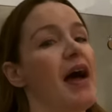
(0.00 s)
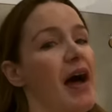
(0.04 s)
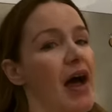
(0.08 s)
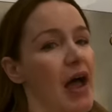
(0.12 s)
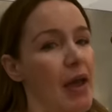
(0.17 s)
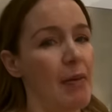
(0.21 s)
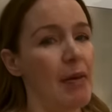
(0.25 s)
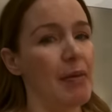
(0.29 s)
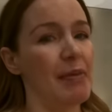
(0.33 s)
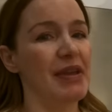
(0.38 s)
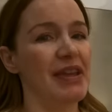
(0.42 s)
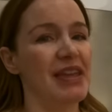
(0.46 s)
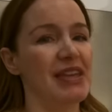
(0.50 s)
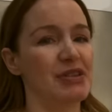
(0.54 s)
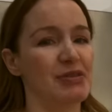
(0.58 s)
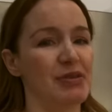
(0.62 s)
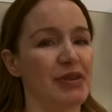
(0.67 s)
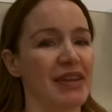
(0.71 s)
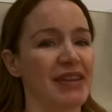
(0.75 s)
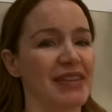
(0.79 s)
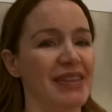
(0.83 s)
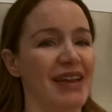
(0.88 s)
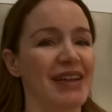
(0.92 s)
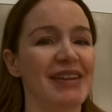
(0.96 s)
I bet my kids are
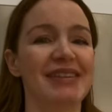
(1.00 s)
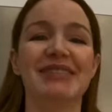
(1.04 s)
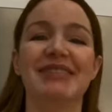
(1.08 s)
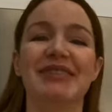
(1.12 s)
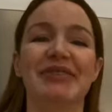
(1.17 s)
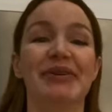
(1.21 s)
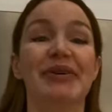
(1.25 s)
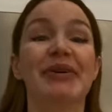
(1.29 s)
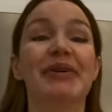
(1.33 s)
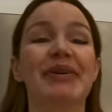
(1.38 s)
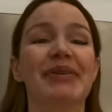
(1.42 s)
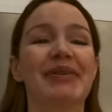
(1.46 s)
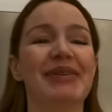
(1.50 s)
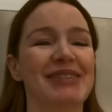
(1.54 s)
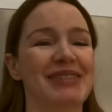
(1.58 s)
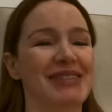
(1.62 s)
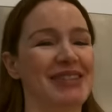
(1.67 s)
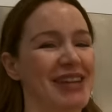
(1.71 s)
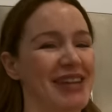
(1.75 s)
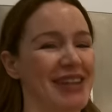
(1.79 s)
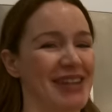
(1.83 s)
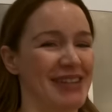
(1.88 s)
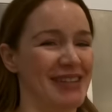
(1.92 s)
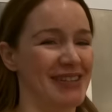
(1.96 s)
like that. So we'll
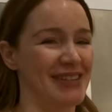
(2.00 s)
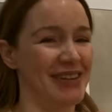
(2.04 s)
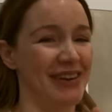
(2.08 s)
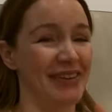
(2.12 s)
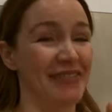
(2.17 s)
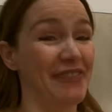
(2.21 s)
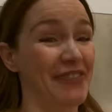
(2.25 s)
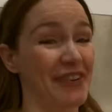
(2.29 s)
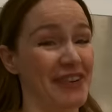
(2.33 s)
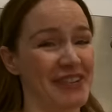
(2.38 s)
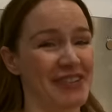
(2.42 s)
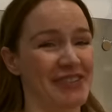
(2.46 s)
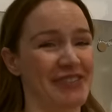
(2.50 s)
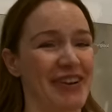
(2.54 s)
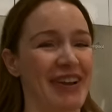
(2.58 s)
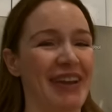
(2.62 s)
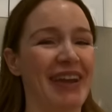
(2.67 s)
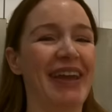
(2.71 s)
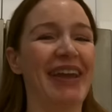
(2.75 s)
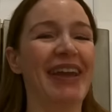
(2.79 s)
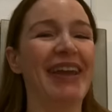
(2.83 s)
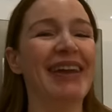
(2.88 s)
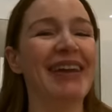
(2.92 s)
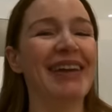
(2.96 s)
see. This is our first
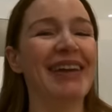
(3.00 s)
try.